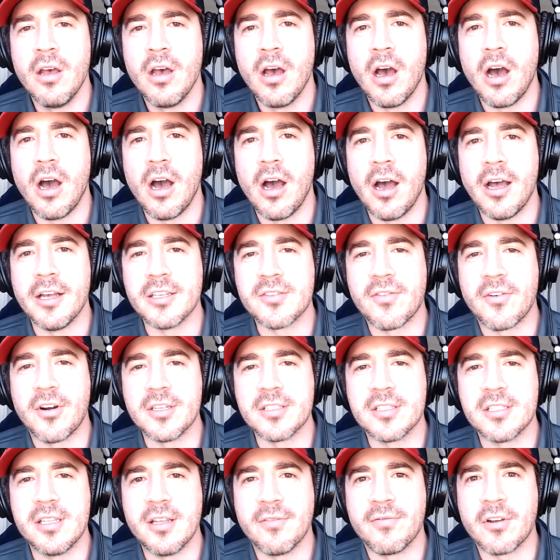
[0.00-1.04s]
as far
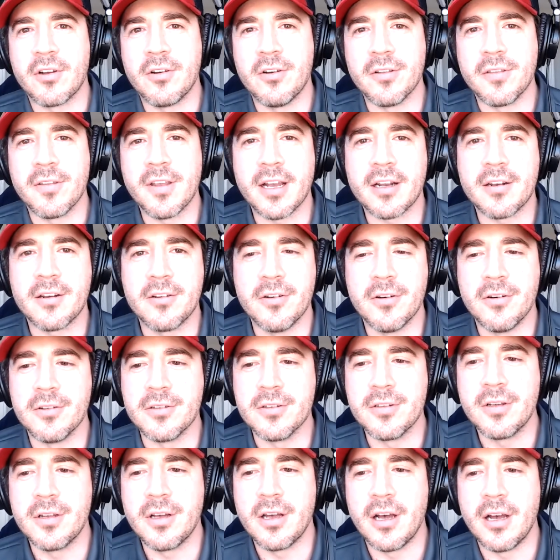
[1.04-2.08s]
as difficult
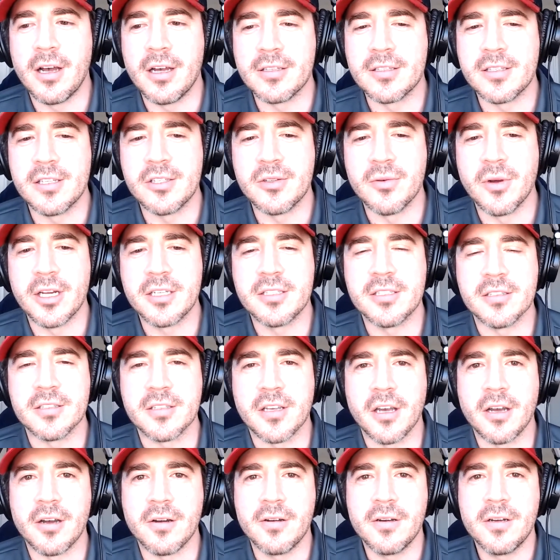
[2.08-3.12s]
technical situations
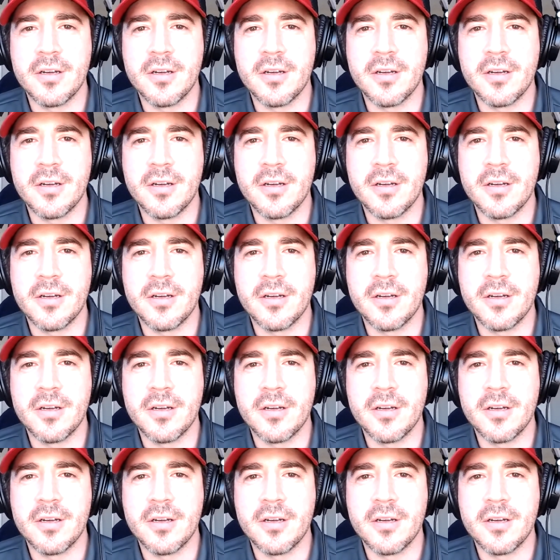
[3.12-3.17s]
go.